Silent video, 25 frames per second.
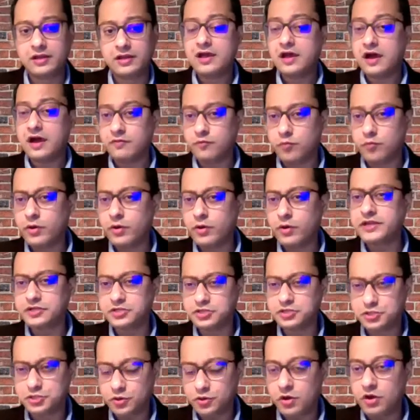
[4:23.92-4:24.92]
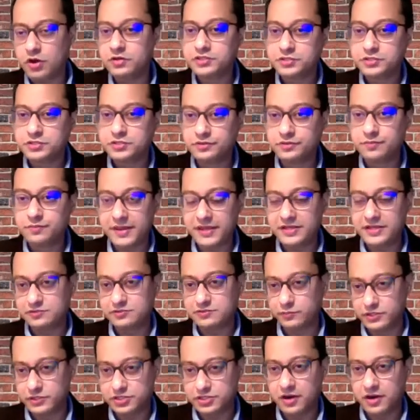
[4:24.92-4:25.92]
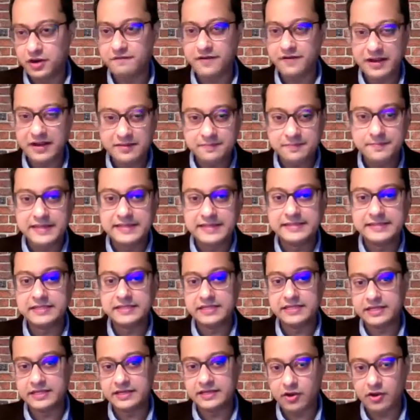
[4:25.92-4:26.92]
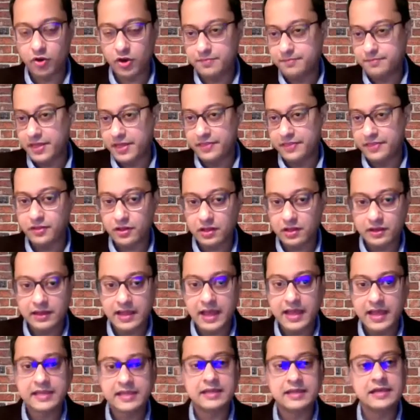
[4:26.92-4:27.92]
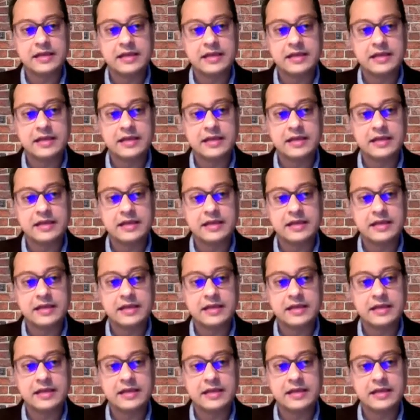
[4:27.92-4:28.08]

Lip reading: avoiding strong toothpaste, which are very minty or menthol-like,